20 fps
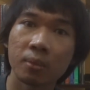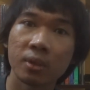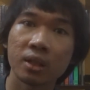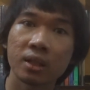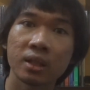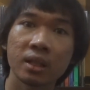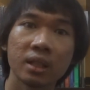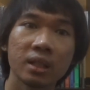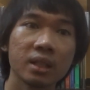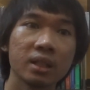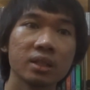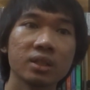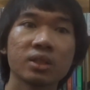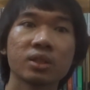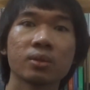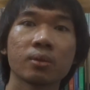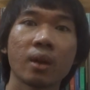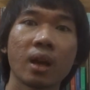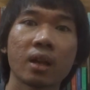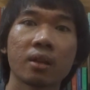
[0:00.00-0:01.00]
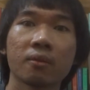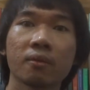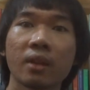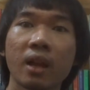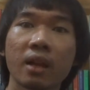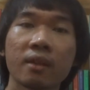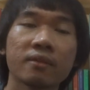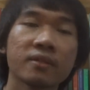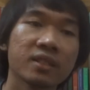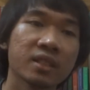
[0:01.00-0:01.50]
but he needs to kind of
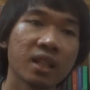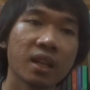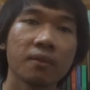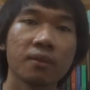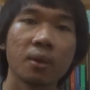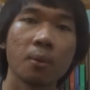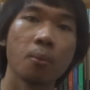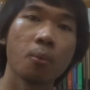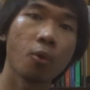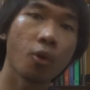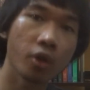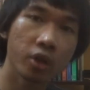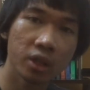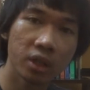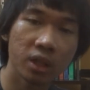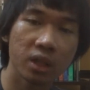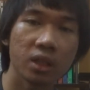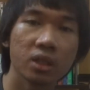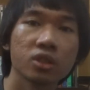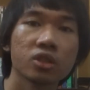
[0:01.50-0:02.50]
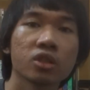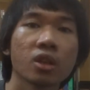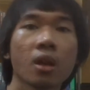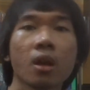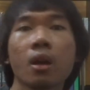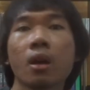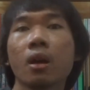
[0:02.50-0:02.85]
like save the mortgage